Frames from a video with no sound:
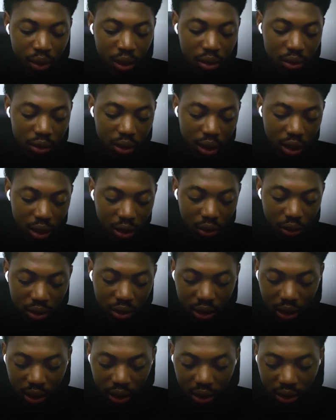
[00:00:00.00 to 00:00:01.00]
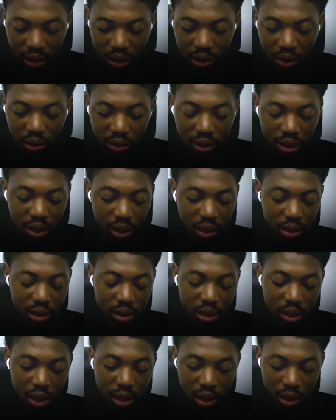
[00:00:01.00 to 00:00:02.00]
you click on generate content,